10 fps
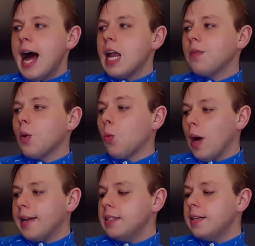Out of a
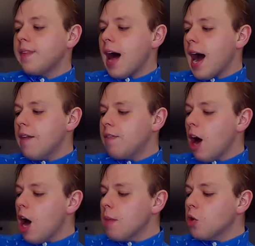1 to 5,
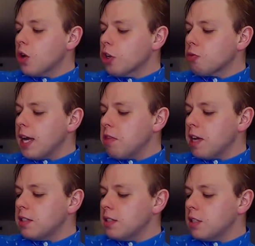I'm going to rate
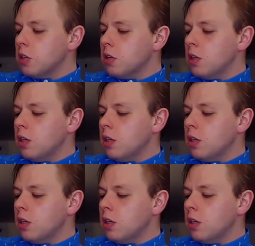this